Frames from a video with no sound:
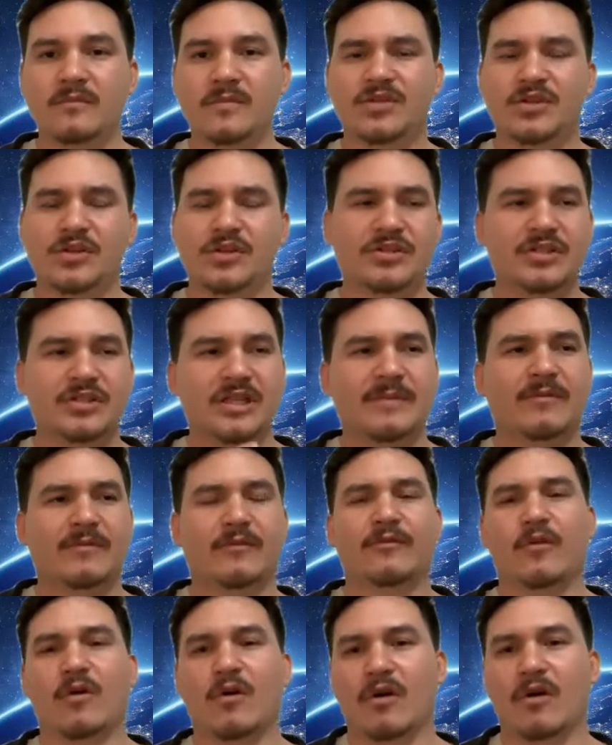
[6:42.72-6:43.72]
So you sleep for
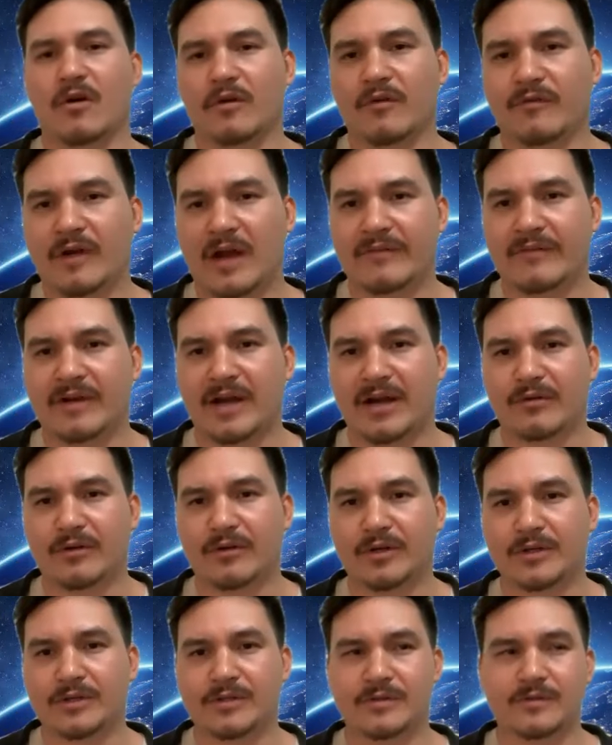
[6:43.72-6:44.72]
4 or 5
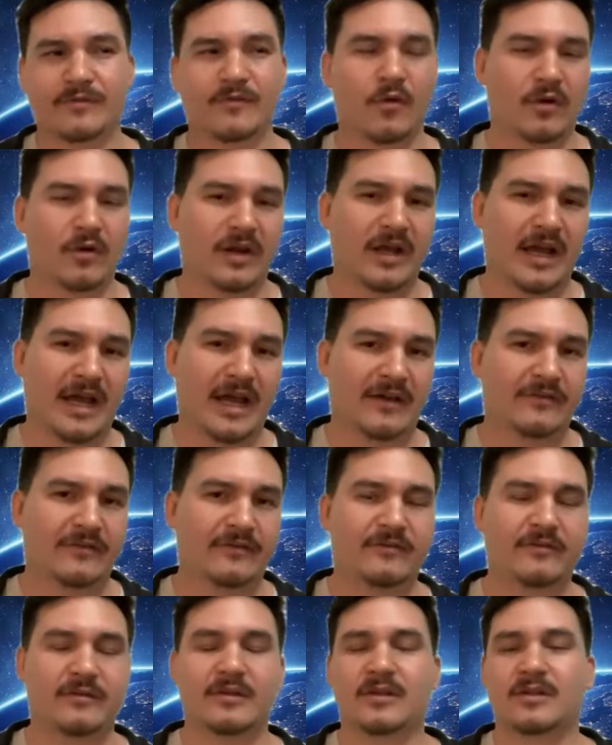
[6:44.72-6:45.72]
hours, 4.5,
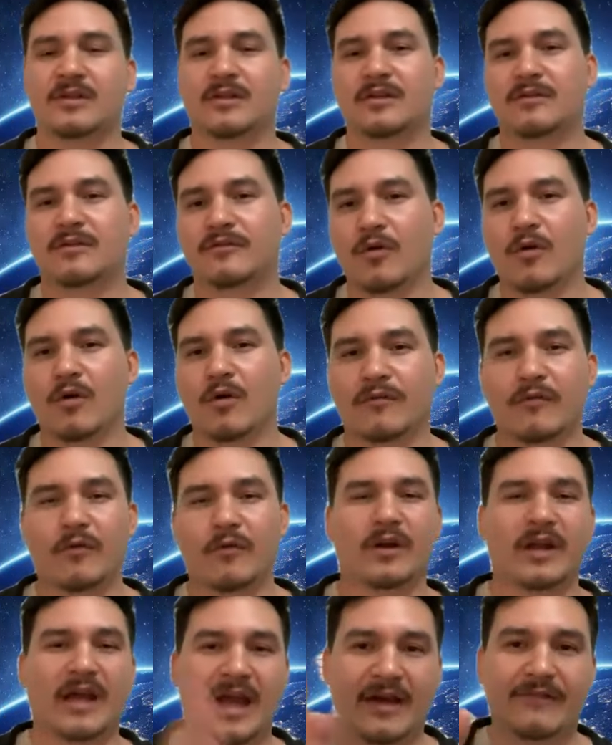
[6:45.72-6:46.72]

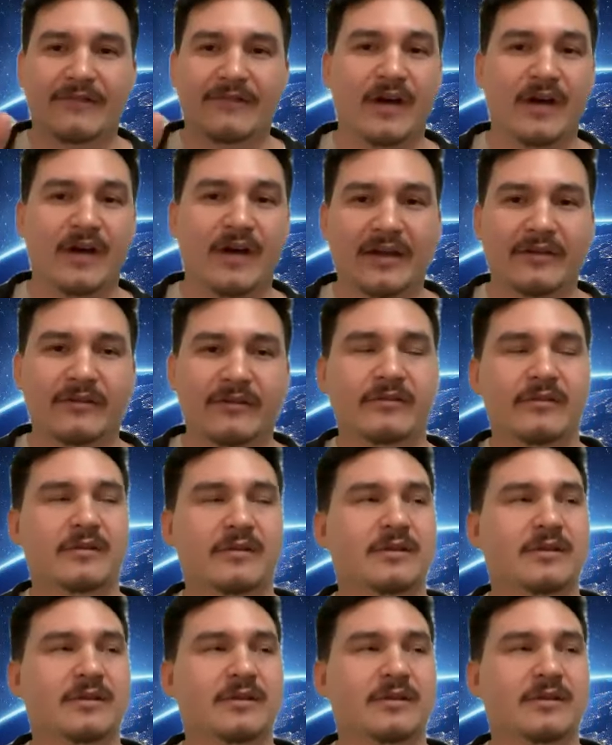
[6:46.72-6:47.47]
4.5, 5.